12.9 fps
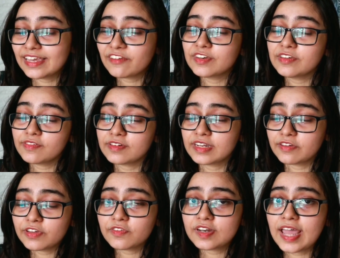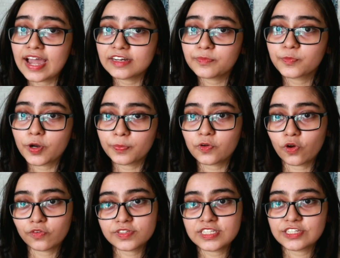have never even had a proper
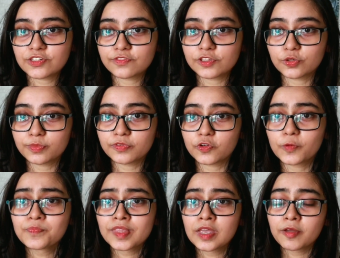conversation with you before.